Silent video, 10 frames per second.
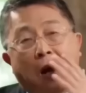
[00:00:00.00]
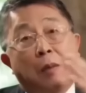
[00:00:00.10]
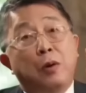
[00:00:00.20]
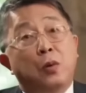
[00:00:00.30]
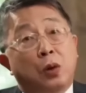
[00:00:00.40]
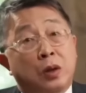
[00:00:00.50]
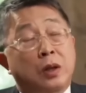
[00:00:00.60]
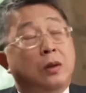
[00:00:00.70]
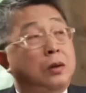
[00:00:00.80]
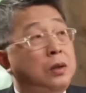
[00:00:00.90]
I've been
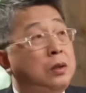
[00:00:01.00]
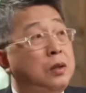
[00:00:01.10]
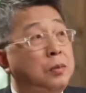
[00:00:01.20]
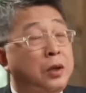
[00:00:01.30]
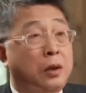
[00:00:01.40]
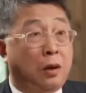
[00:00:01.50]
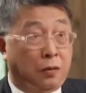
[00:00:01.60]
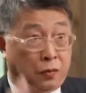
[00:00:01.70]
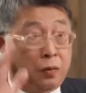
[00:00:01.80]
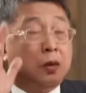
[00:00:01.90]
working on this subject
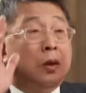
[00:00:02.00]
of